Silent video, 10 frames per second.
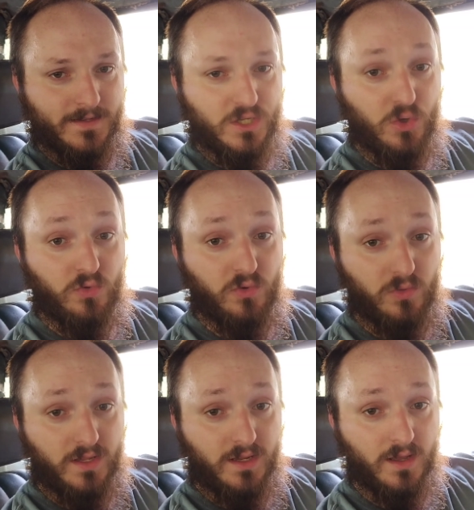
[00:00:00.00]
Cue to
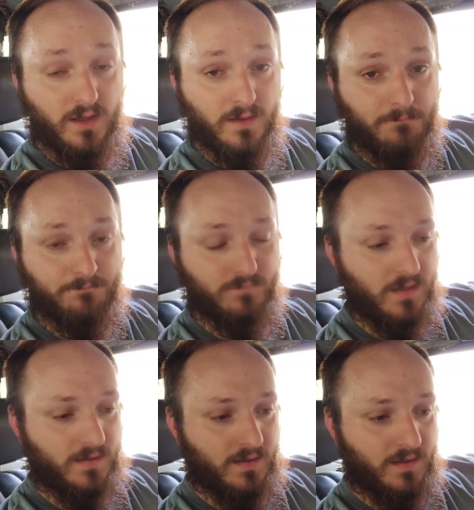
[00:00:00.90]
the
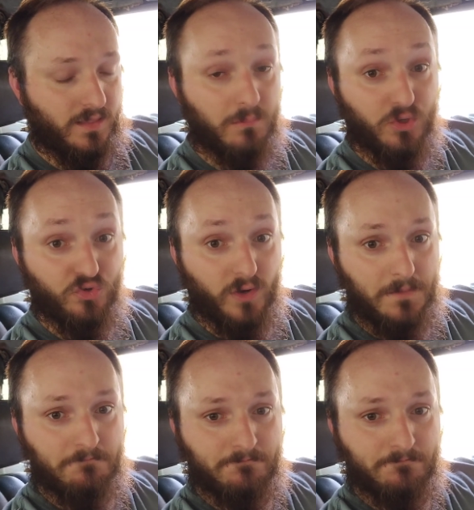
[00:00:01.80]
butchery.